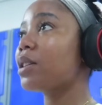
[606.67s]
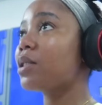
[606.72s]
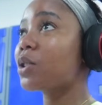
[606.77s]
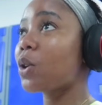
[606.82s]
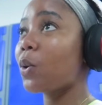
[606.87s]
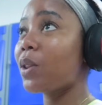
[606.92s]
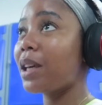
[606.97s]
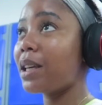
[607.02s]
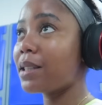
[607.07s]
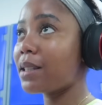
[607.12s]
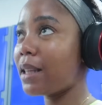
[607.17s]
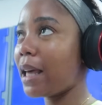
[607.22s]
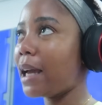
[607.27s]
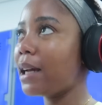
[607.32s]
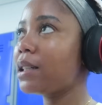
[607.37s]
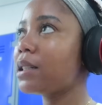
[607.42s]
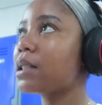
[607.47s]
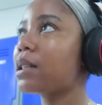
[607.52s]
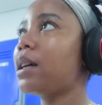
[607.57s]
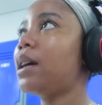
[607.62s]
So there's
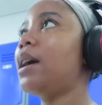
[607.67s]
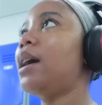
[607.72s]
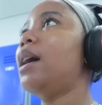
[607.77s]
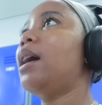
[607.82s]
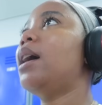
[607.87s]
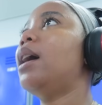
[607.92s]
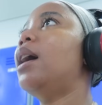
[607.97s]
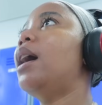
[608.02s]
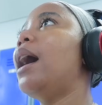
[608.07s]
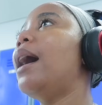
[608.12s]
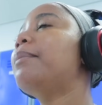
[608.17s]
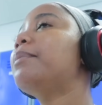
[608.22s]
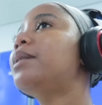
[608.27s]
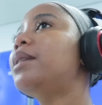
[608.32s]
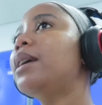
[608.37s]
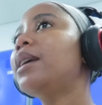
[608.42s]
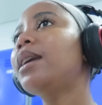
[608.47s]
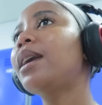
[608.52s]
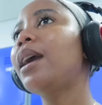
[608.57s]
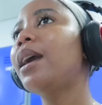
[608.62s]
that. I'm
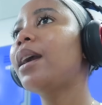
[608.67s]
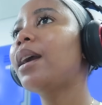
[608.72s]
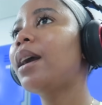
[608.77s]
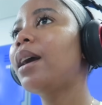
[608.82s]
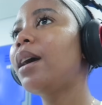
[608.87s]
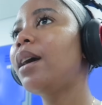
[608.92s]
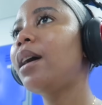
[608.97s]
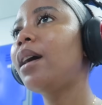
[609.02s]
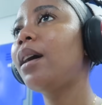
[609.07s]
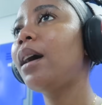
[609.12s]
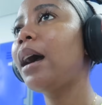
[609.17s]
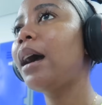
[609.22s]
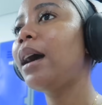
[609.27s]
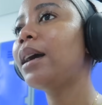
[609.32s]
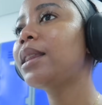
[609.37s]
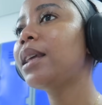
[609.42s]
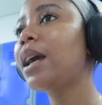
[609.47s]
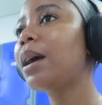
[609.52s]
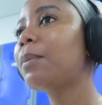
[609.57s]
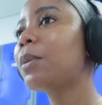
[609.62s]
thinking,
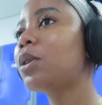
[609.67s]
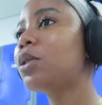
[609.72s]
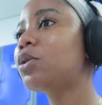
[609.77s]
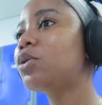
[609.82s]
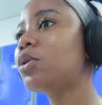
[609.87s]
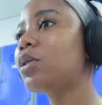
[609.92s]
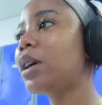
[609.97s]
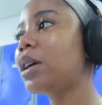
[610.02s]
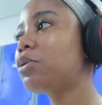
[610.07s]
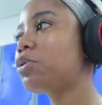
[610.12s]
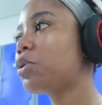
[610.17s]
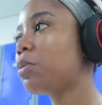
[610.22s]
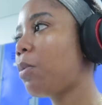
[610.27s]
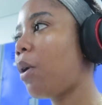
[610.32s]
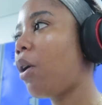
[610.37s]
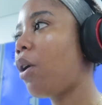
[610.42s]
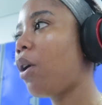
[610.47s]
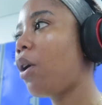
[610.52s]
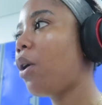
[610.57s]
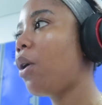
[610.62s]
I think I'm going to do that
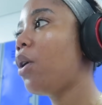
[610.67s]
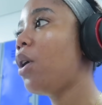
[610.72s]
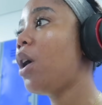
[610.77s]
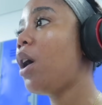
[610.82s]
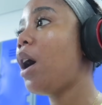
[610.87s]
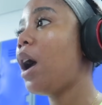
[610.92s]
tomorrow.